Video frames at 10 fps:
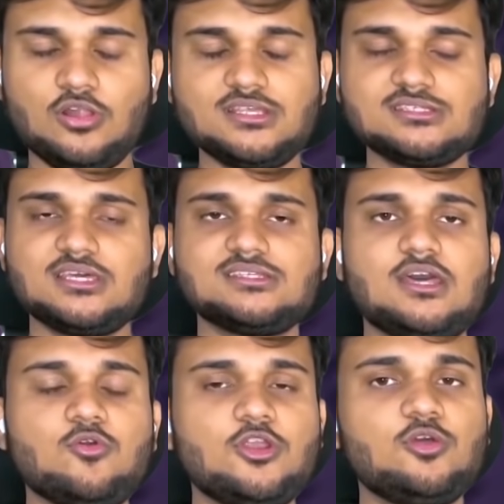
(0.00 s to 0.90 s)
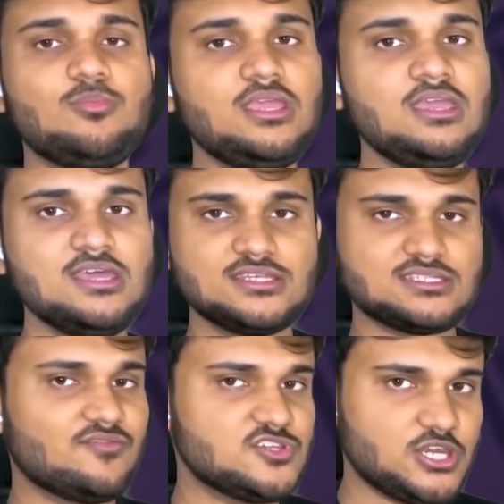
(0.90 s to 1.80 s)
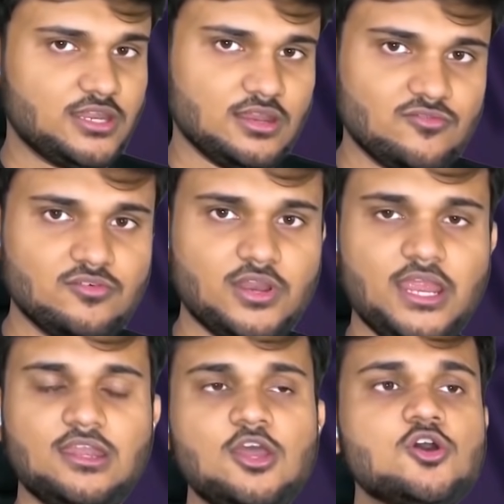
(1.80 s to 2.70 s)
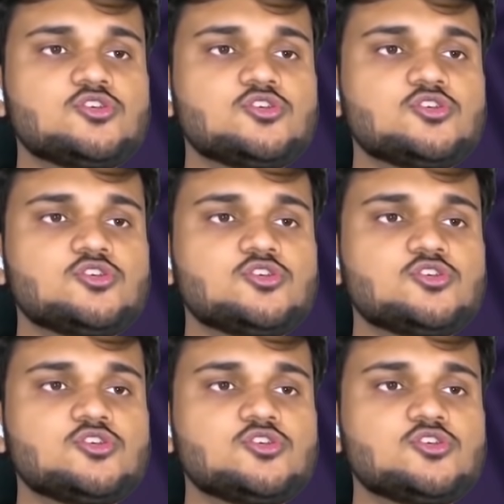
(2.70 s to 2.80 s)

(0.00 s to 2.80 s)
all these things are going to be sufficient enough, right?